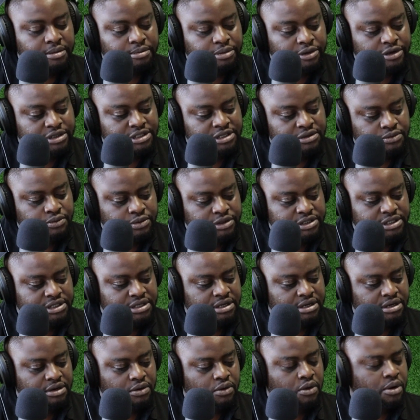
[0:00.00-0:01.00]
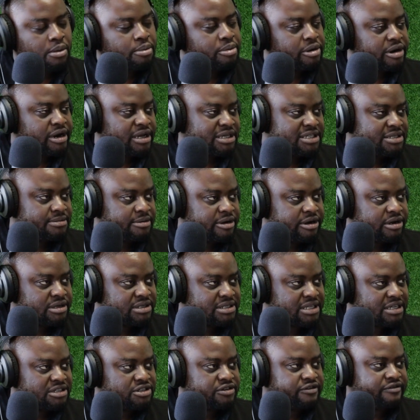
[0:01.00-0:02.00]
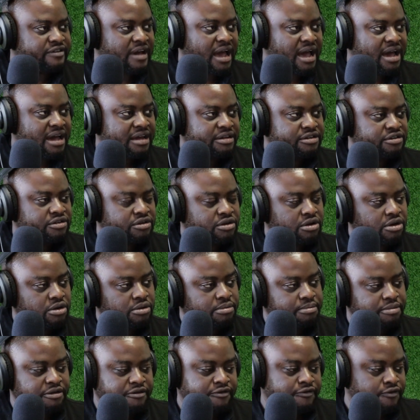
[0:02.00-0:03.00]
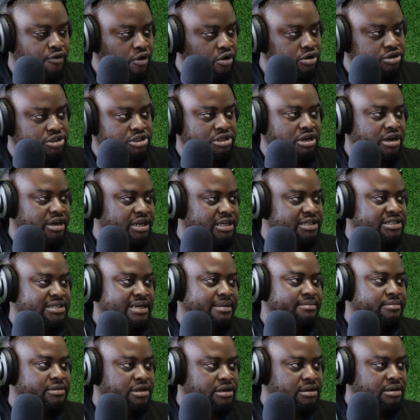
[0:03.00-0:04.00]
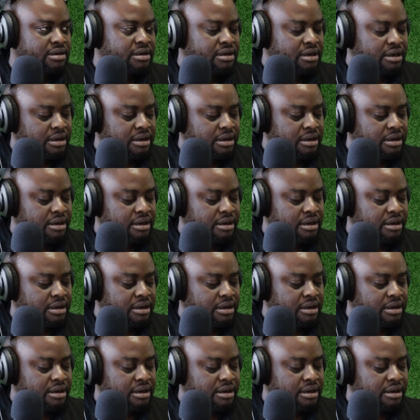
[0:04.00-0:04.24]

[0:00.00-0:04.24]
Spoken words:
important was the corporate experience that you've had, before starting something?